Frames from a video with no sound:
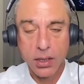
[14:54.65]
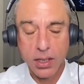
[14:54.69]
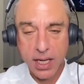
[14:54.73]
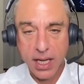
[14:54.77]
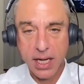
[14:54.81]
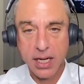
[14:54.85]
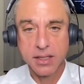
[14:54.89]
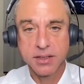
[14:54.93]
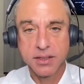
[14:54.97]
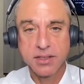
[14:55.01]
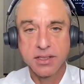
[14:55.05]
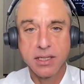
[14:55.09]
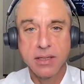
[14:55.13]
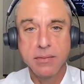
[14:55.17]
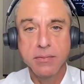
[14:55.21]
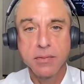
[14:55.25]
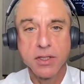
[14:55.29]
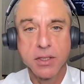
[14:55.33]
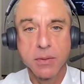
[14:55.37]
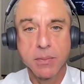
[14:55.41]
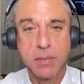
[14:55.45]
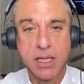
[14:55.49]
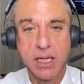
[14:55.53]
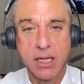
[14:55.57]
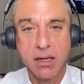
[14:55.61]
and it seems
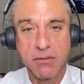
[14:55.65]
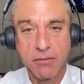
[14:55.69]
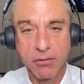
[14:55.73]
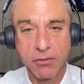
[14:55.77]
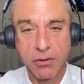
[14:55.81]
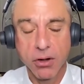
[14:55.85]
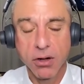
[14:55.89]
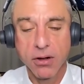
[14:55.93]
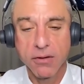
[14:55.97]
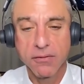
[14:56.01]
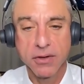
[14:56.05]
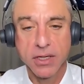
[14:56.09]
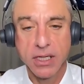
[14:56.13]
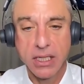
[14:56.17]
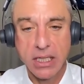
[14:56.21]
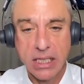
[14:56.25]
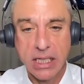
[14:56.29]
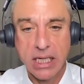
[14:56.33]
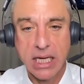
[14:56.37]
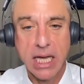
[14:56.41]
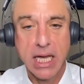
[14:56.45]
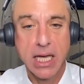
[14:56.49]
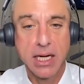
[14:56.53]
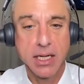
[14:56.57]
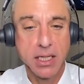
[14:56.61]
to be evolving
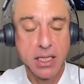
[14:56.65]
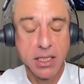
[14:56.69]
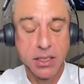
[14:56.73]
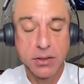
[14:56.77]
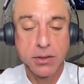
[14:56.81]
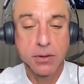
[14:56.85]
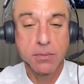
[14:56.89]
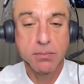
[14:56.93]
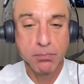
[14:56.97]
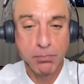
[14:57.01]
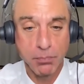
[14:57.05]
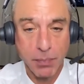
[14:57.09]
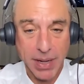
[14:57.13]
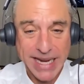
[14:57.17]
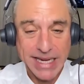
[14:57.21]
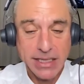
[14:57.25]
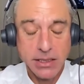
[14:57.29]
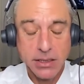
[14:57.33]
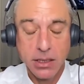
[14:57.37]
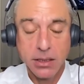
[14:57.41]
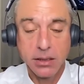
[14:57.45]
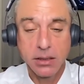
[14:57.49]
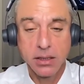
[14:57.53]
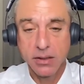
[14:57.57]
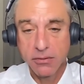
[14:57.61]
again into
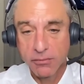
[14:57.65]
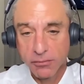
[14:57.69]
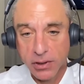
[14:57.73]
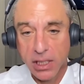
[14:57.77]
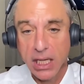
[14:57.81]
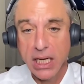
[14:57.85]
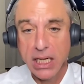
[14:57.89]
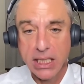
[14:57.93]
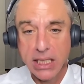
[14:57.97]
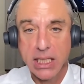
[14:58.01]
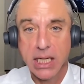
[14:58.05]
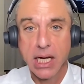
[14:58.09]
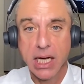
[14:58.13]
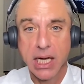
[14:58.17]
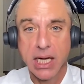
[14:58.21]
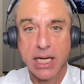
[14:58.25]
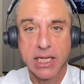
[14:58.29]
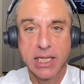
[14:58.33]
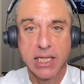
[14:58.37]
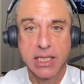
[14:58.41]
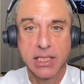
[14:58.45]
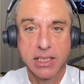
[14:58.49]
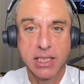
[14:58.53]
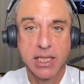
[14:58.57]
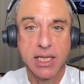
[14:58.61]
basically flying
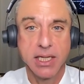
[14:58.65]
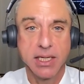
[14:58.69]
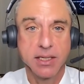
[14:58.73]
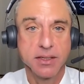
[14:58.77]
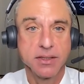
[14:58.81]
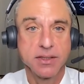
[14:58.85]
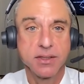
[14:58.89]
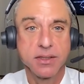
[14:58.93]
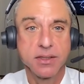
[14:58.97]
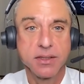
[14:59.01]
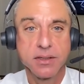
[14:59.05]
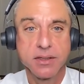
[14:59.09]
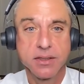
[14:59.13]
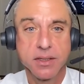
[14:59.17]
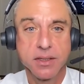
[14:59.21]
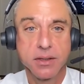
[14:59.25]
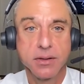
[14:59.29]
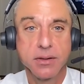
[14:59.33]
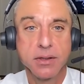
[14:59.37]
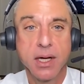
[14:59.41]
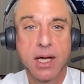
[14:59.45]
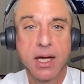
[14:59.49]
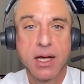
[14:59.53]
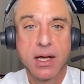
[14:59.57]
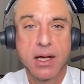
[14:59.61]
IEDs. So,